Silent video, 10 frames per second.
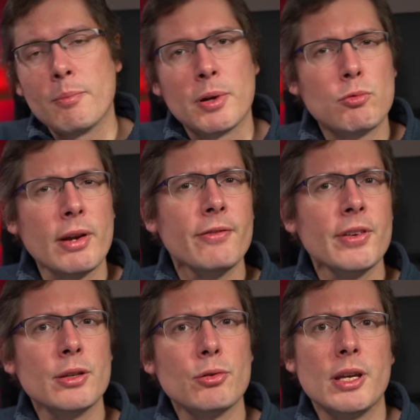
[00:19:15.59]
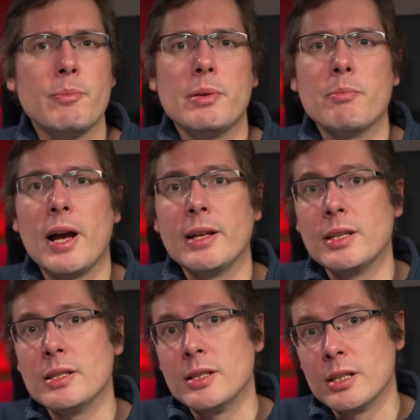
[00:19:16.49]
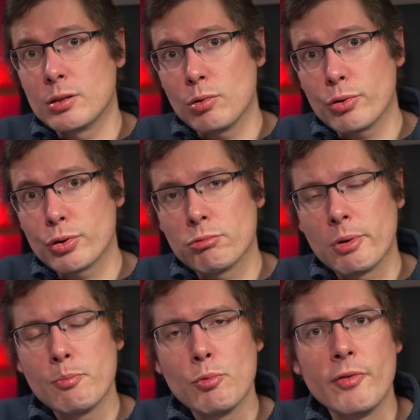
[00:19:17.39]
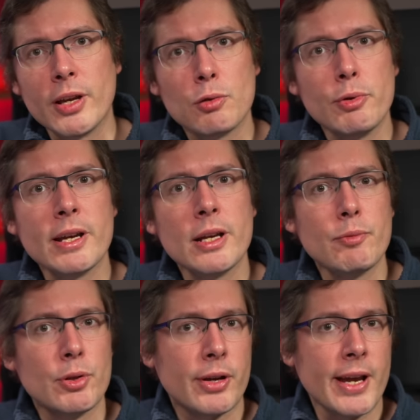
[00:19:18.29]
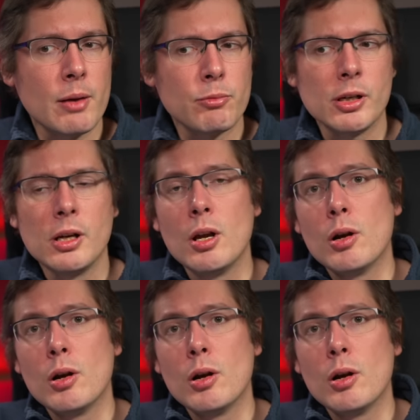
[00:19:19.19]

but one thing to keep in mind is distortion when moving quickly with the camera